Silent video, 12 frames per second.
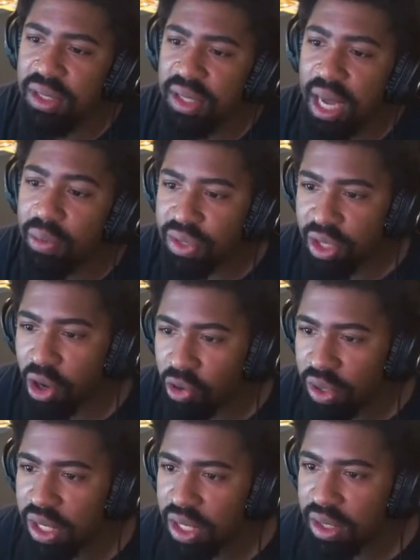that was the
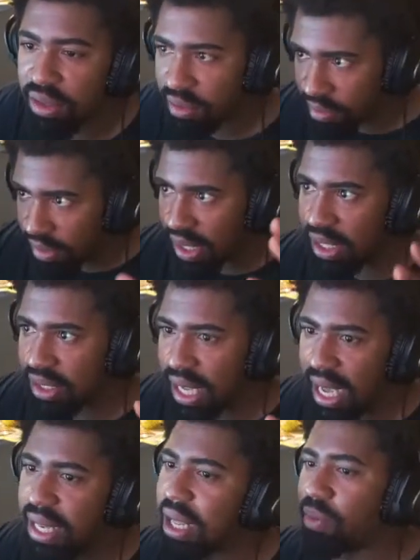only things they
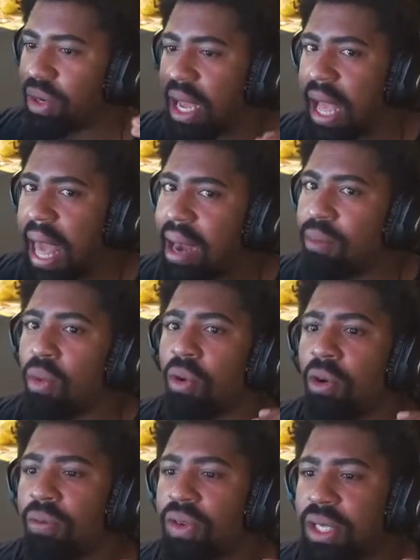had, and they would add more
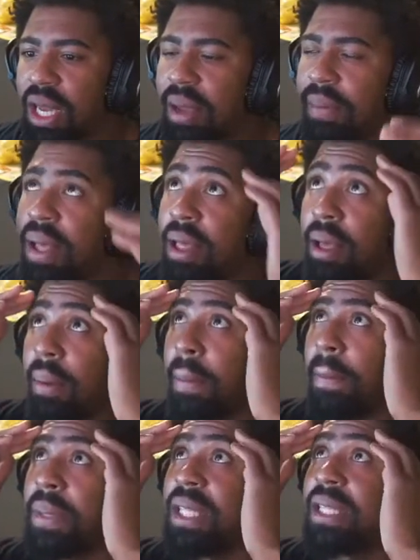over time,
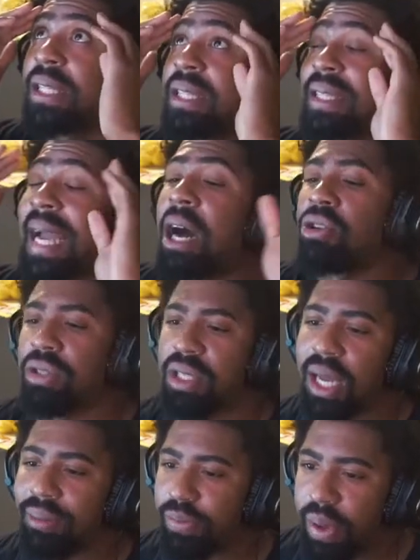1,000
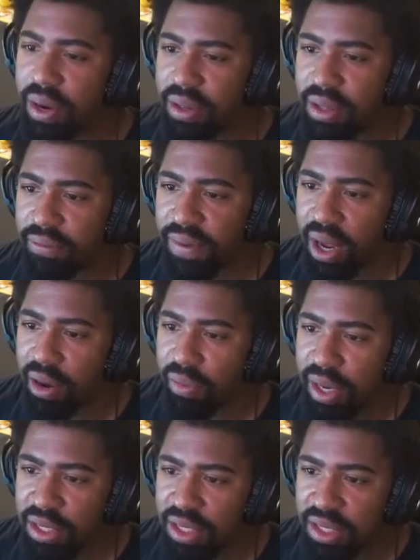times better than the firing
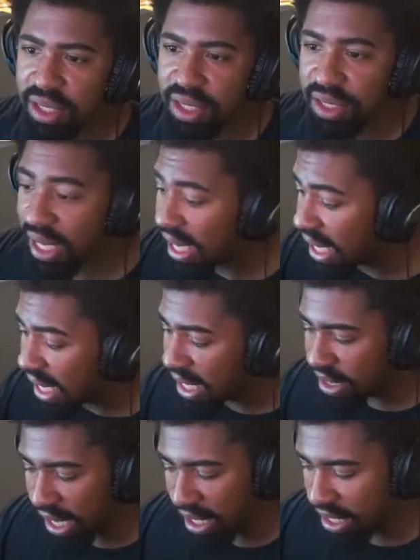range as it is.
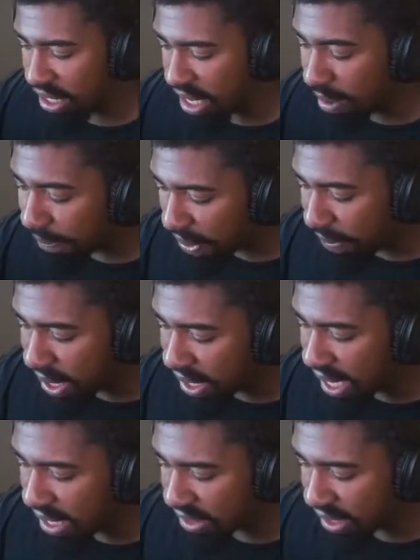They could implement it as